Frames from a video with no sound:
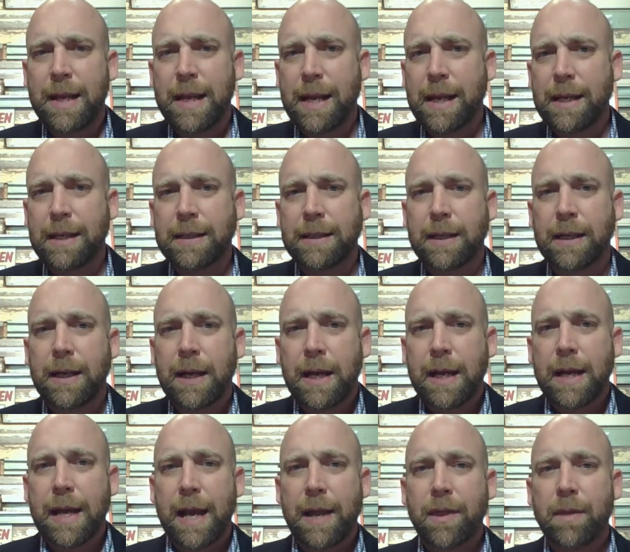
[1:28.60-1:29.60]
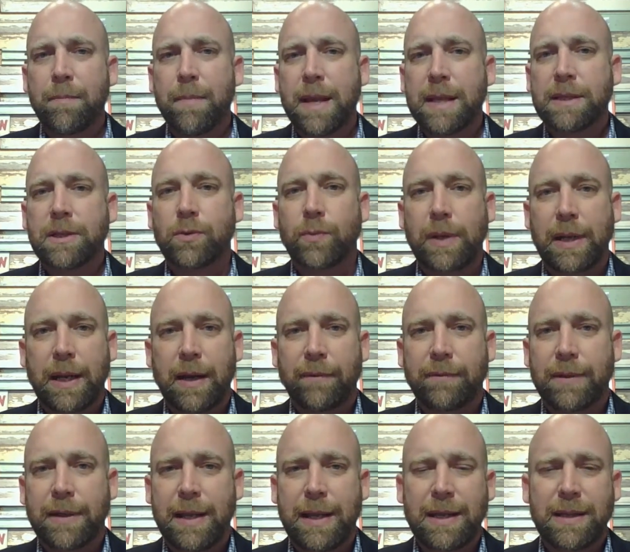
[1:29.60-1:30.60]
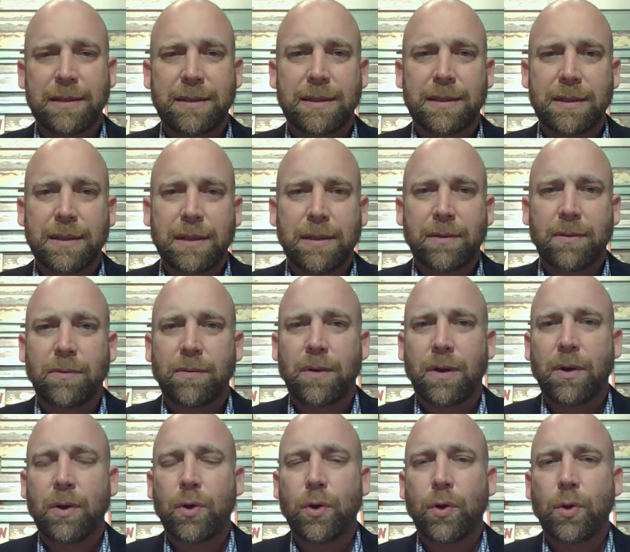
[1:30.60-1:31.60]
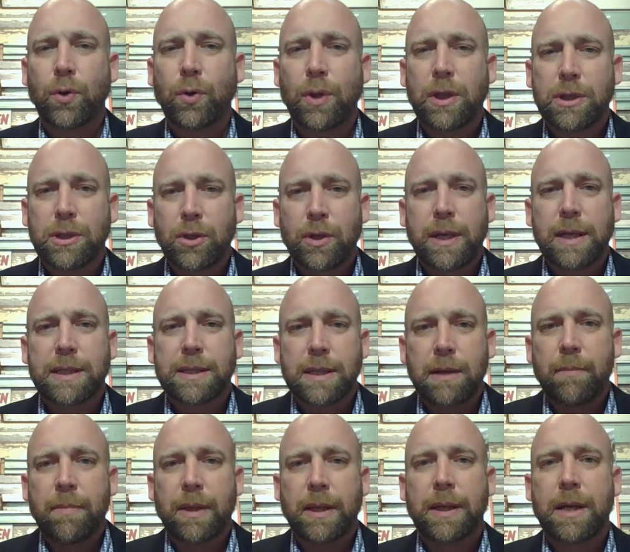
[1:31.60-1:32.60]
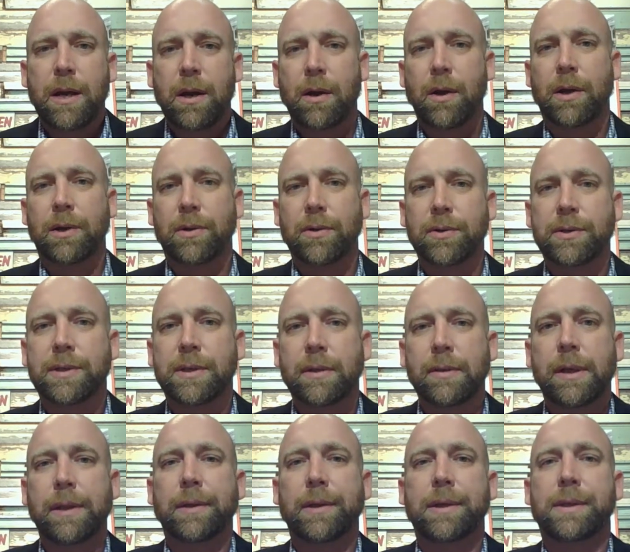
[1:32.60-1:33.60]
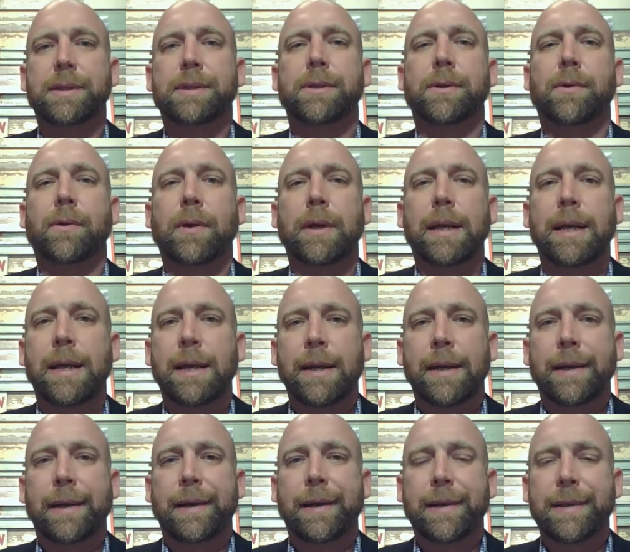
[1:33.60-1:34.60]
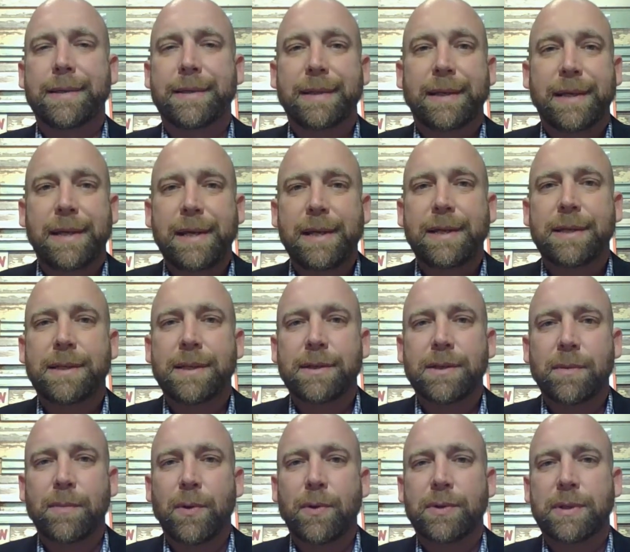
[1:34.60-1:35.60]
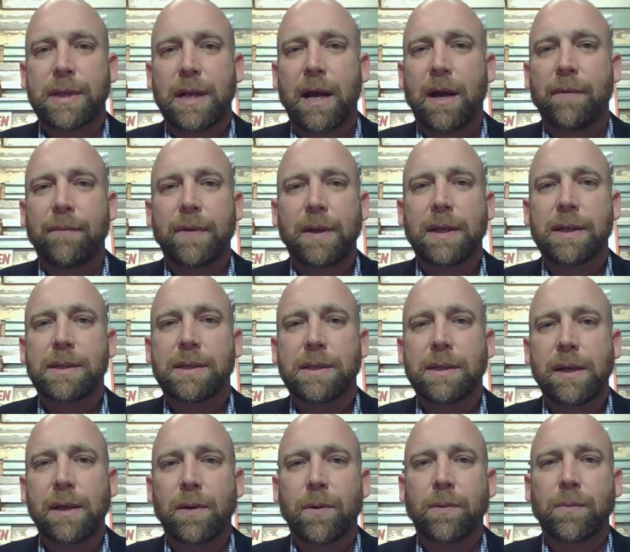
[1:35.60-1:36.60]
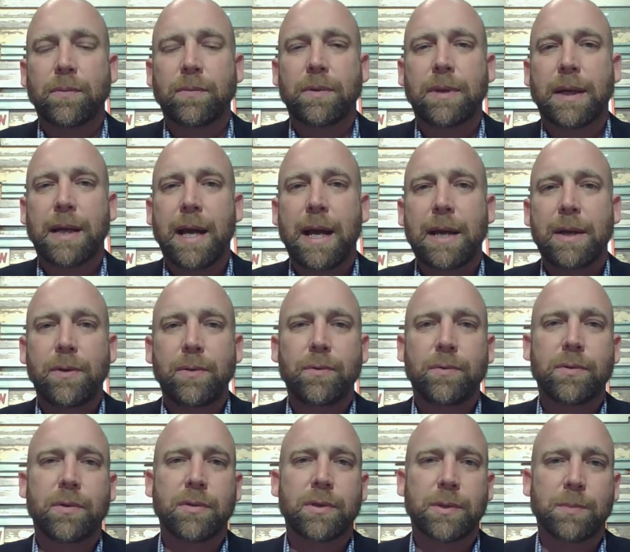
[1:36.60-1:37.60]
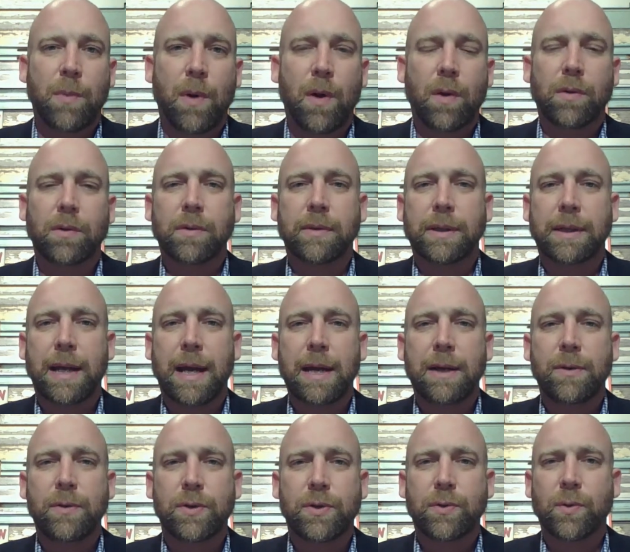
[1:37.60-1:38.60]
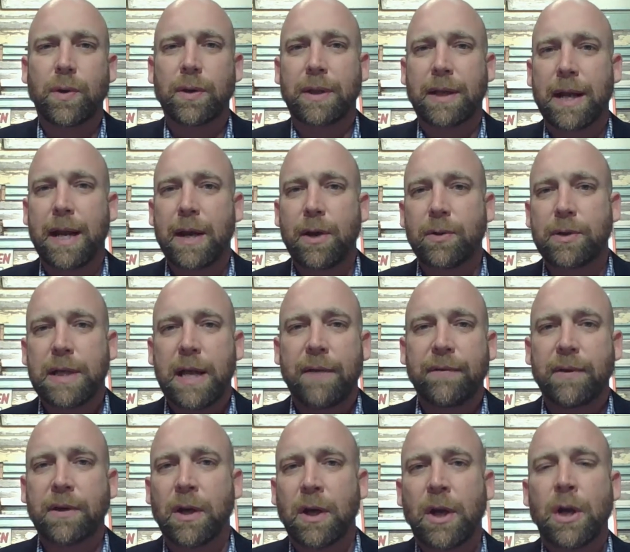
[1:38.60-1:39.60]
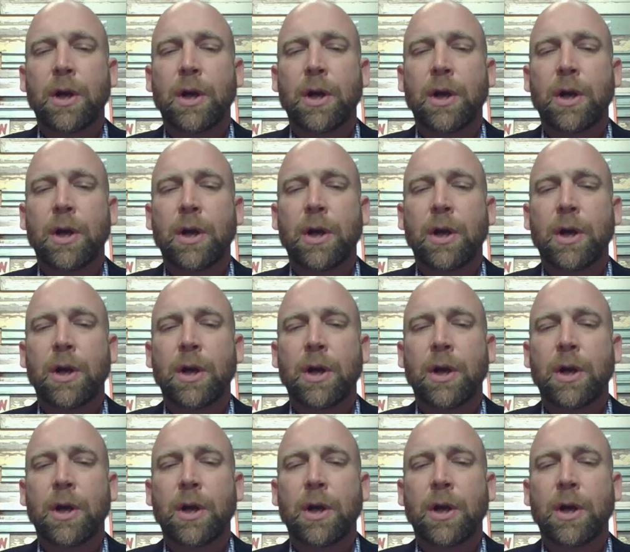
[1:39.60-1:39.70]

And and the message we have today is, you know, let's look at some of the characters in this story. Zacchaeus is the most obvious, you know, the guy who's smaller, the guy who's short, the guy who's having